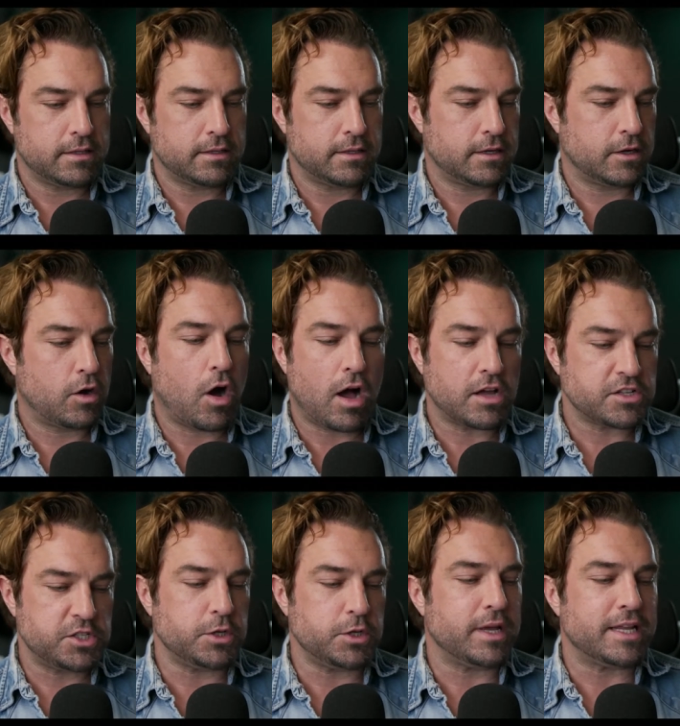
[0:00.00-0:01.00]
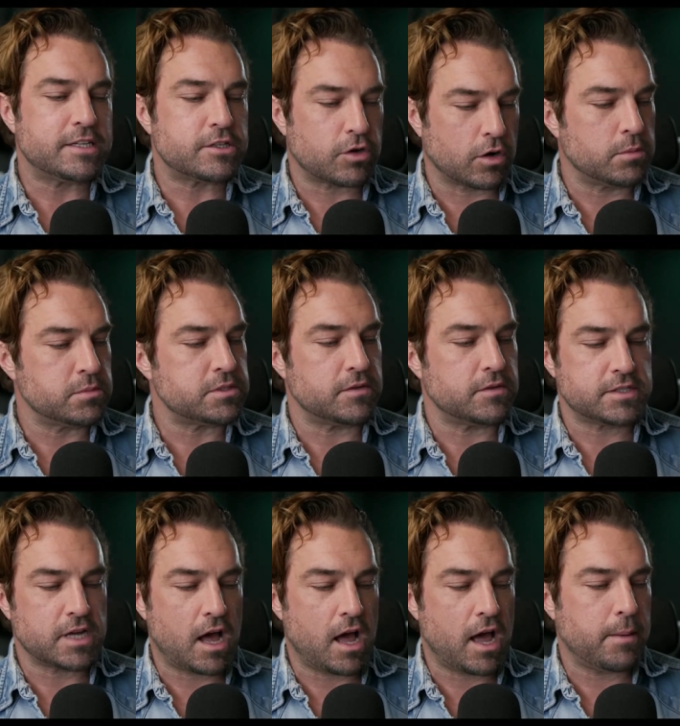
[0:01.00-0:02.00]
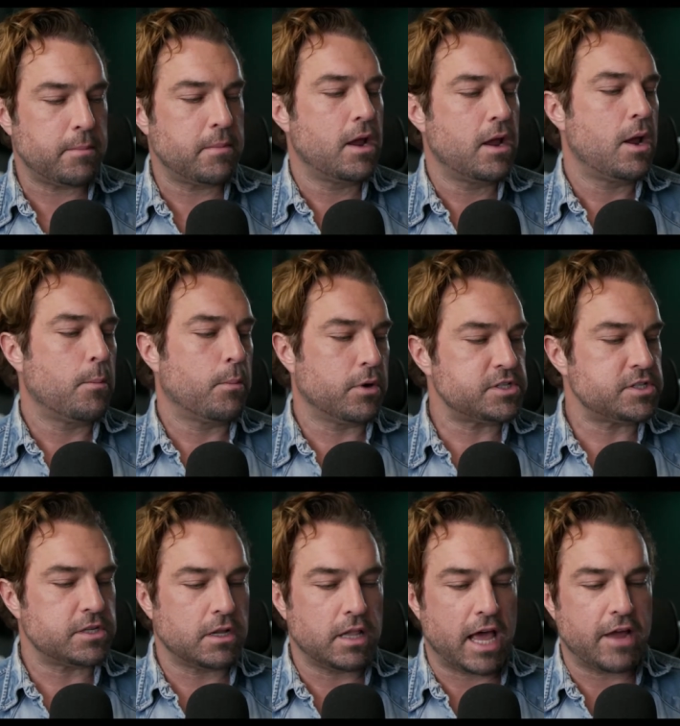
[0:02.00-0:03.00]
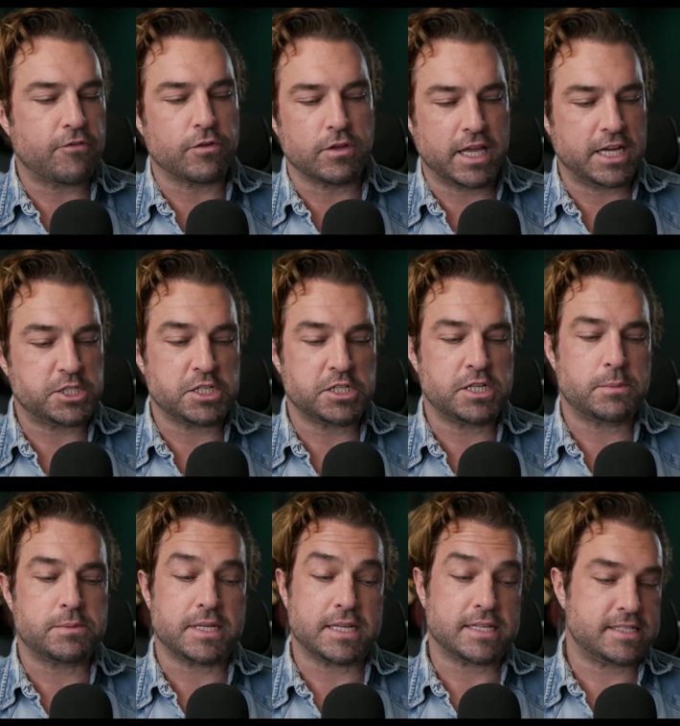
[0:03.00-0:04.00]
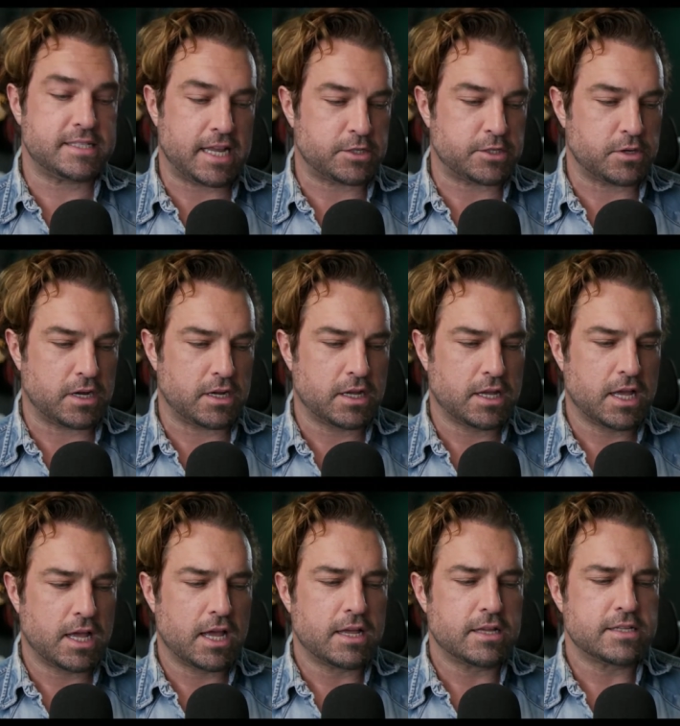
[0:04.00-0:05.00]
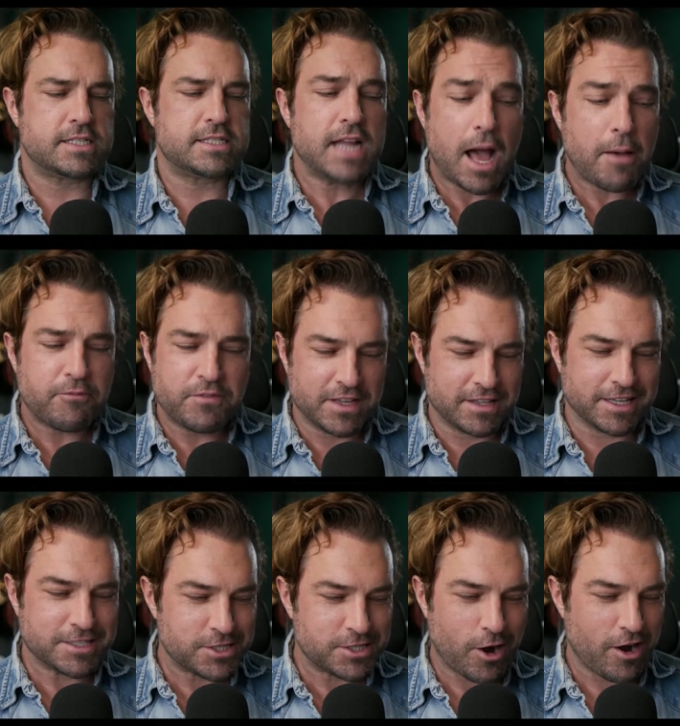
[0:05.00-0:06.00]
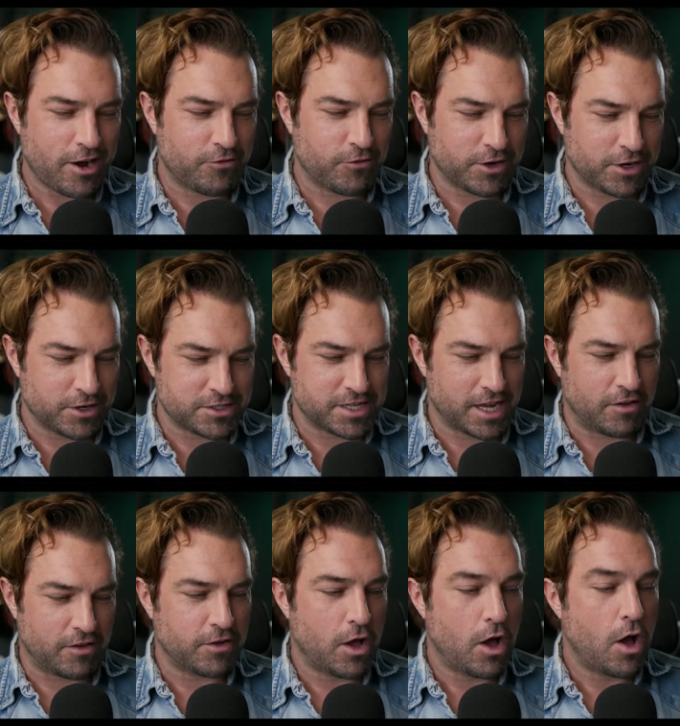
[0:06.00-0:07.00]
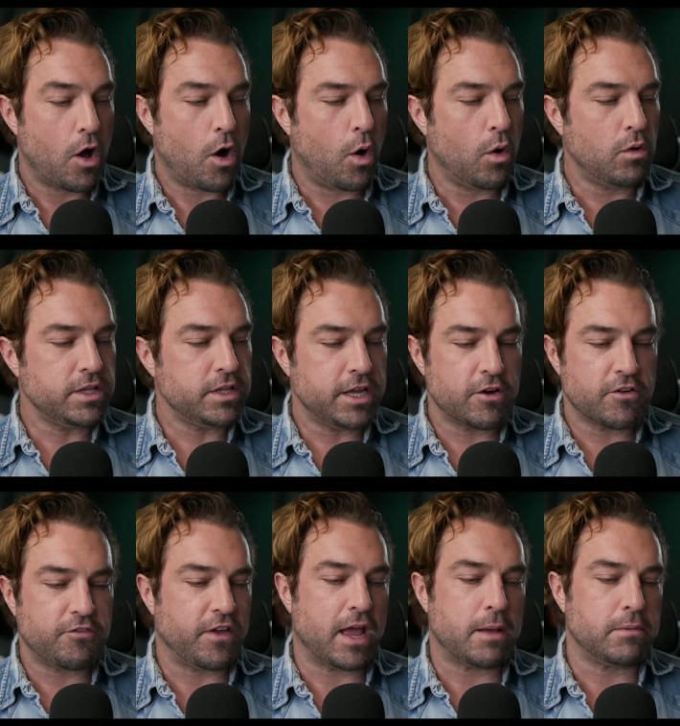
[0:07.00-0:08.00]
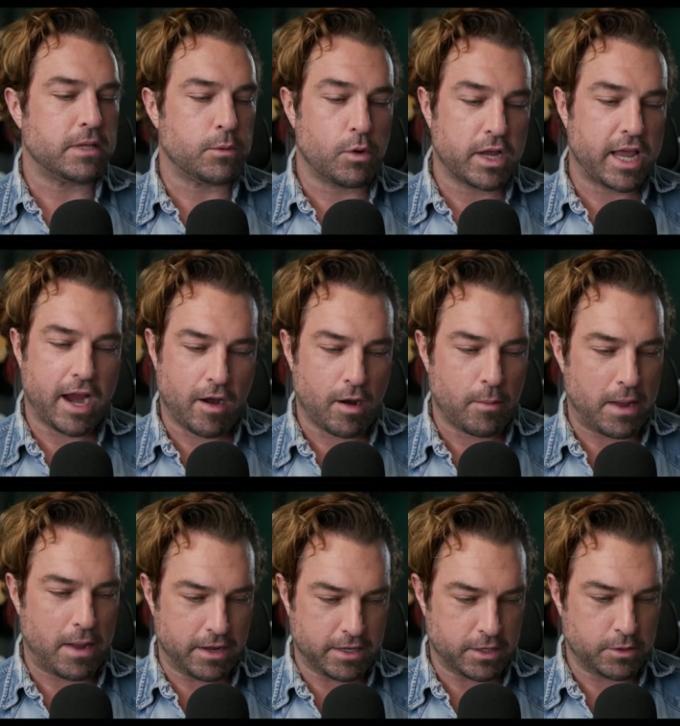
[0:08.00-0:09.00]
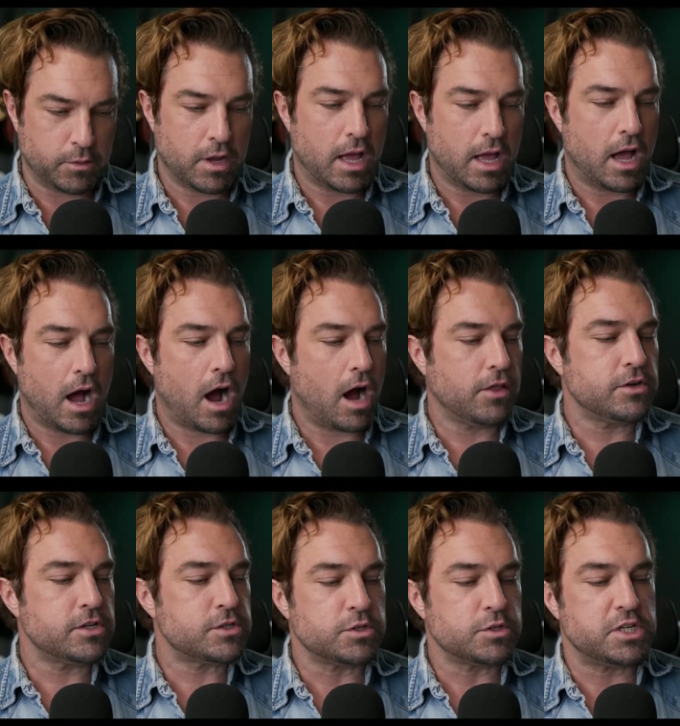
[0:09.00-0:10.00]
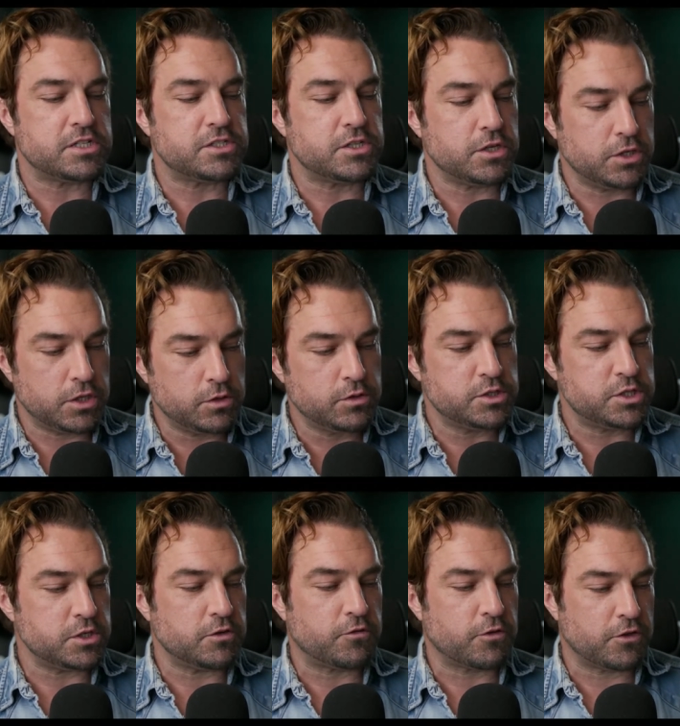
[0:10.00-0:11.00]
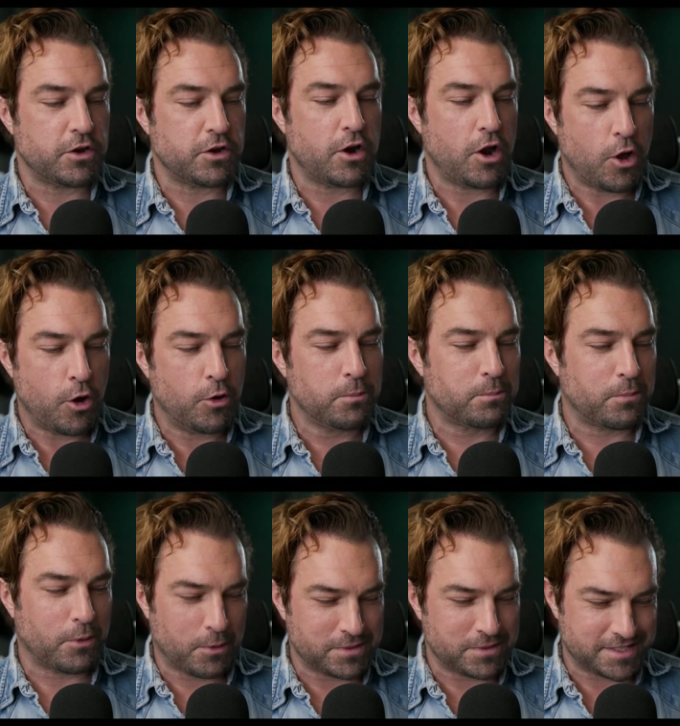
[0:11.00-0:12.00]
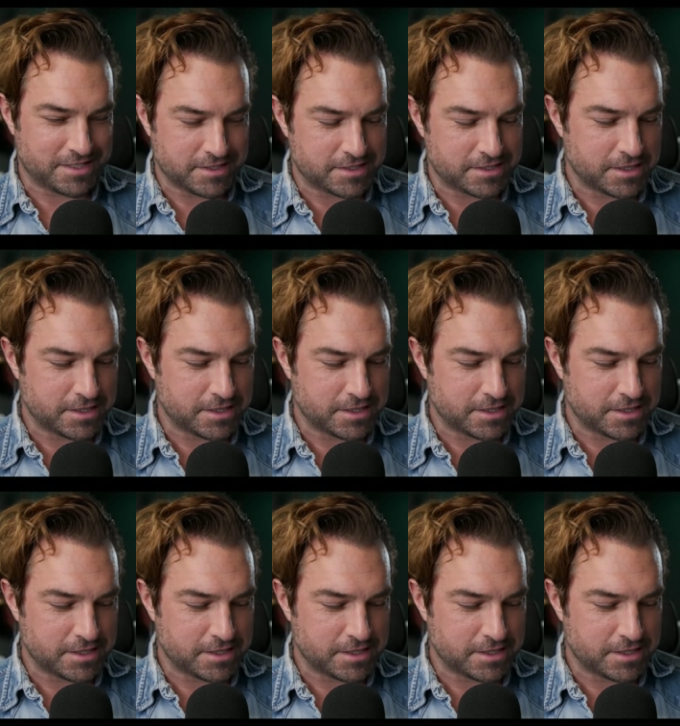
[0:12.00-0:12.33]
cost you in terms of time, personal life, relationships, etc. Stop feeling sorry for yourself. Only your family will care about you. Others will just use you for their own purposes.